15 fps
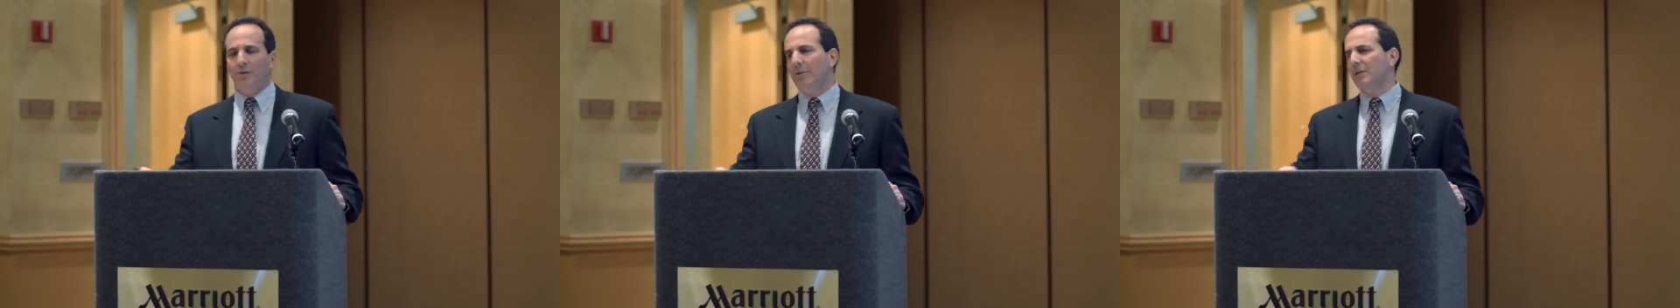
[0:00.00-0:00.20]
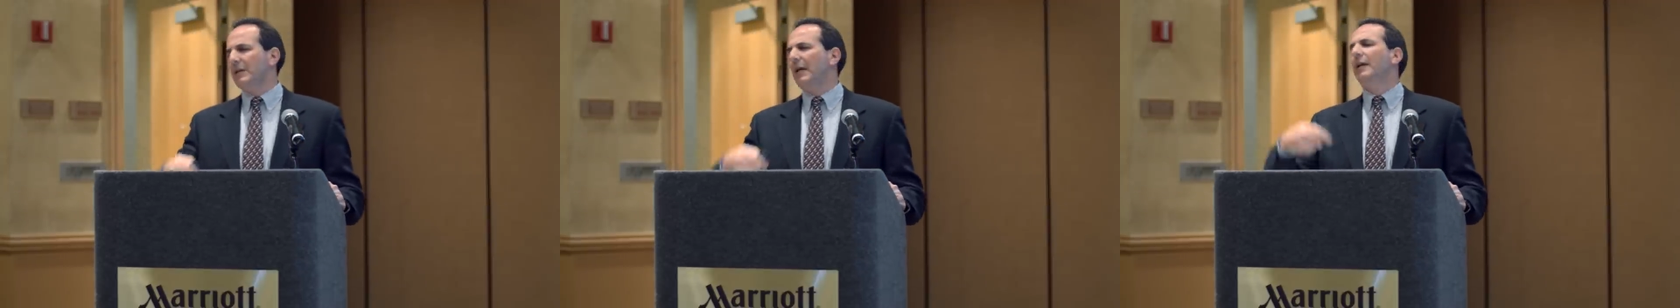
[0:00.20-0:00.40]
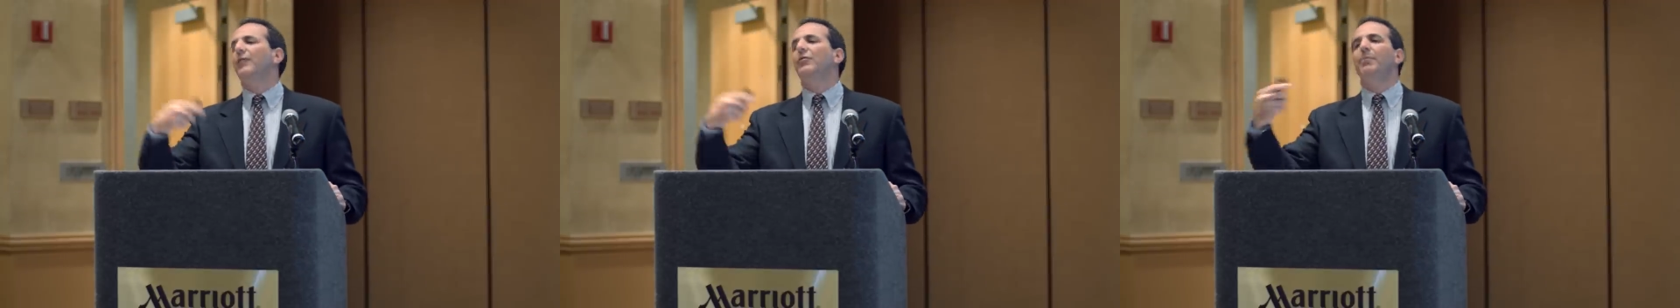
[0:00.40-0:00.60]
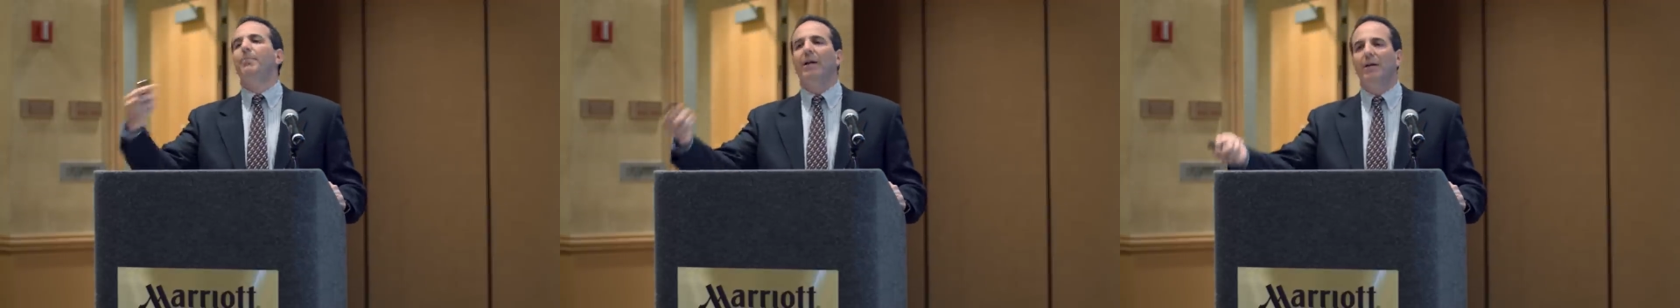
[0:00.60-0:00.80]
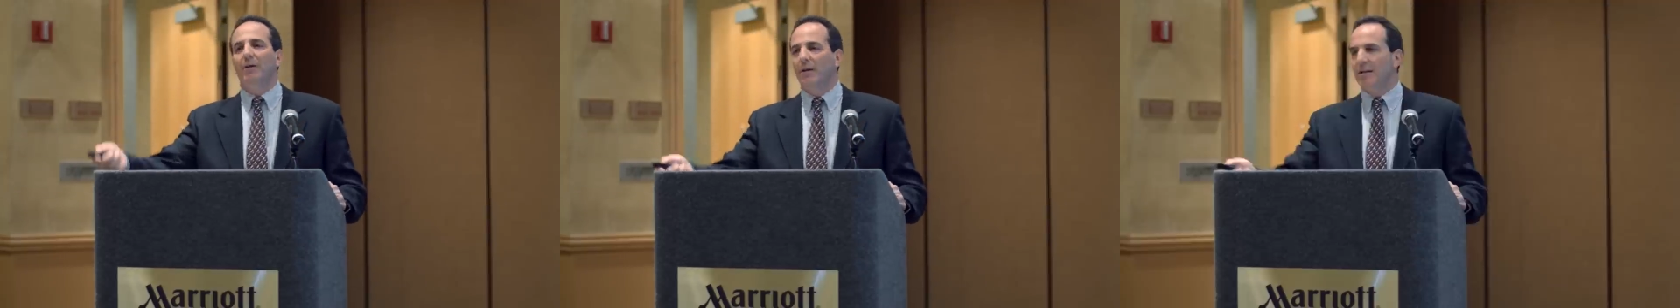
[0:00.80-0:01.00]
because I'll give you
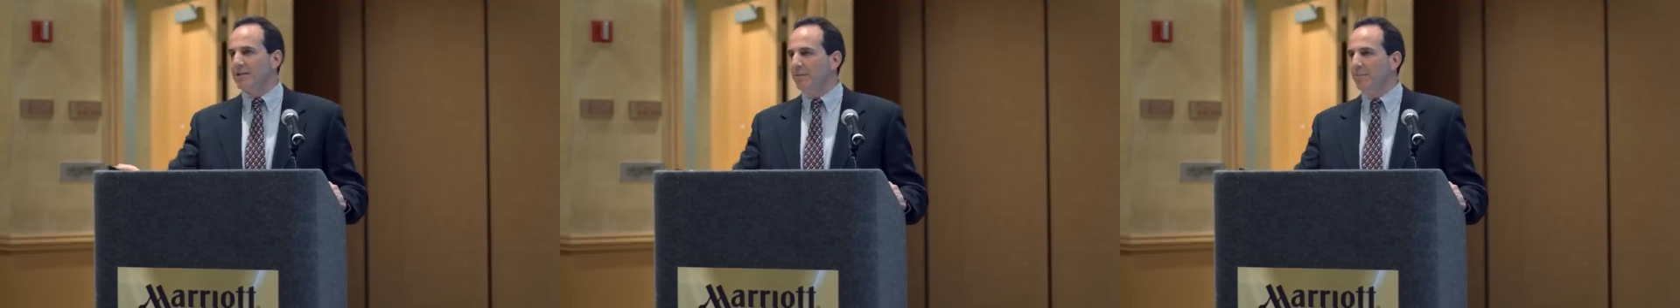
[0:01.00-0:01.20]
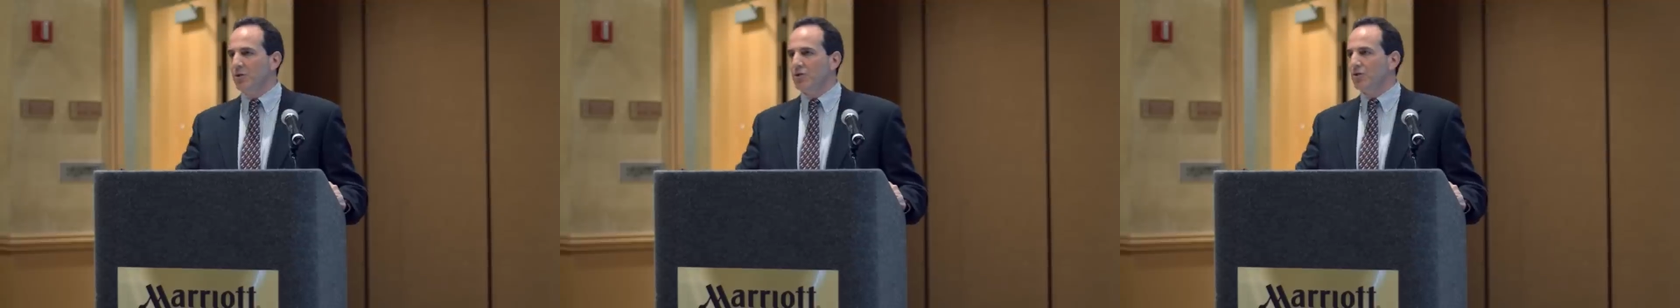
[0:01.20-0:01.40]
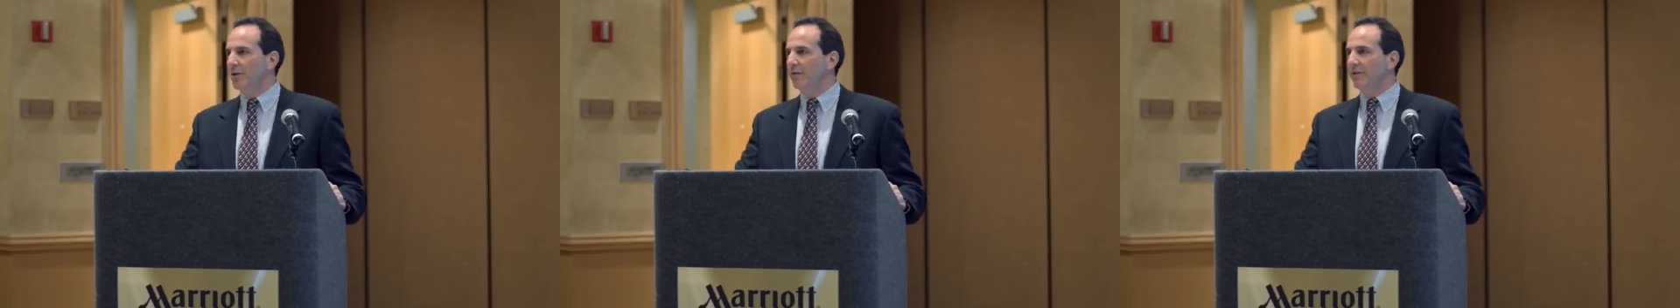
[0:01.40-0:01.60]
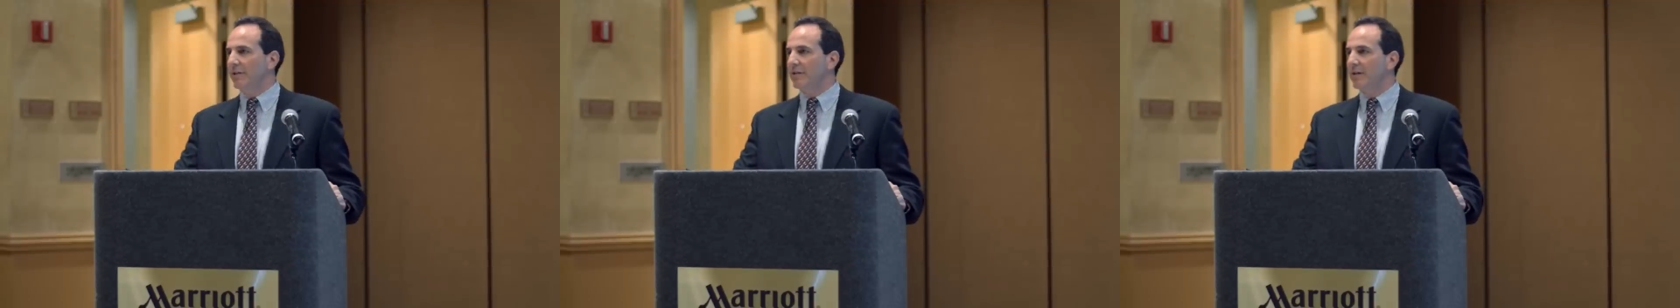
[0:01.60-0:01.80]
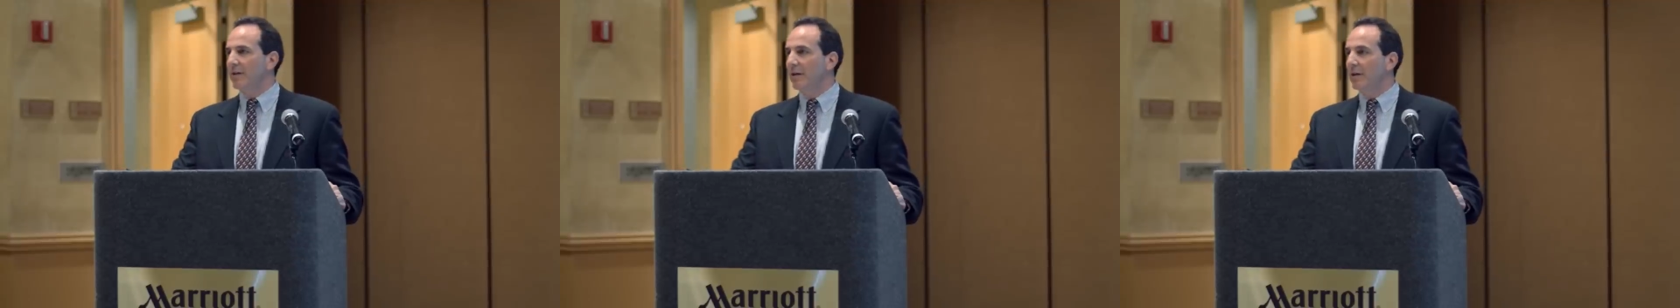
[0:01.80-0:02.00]
better customer service?